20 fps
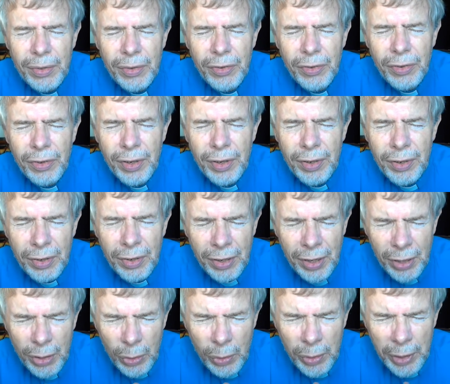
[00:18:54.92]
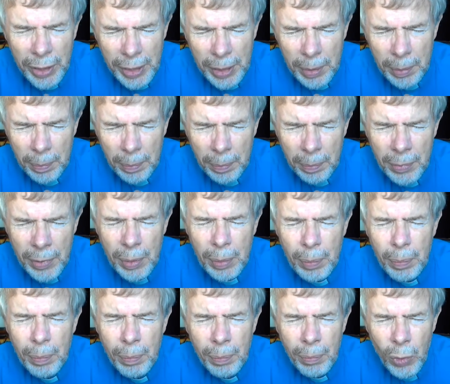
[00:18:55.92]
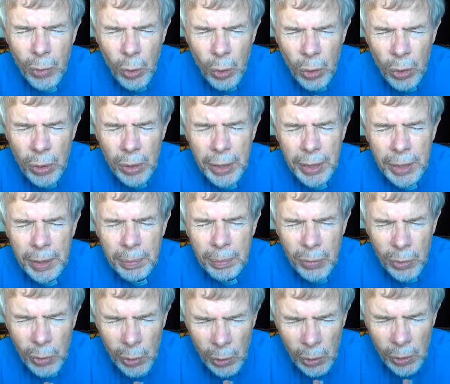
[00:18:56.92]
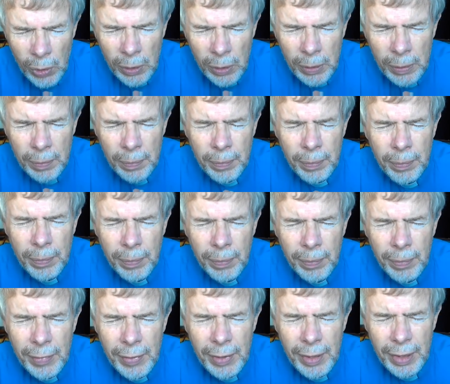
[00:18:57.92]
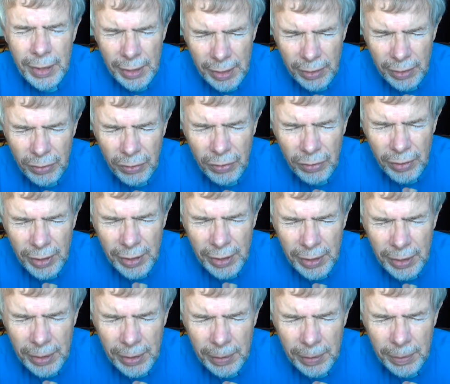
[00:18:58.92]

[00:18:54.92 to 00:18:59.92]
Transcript: to know Him more and more each day.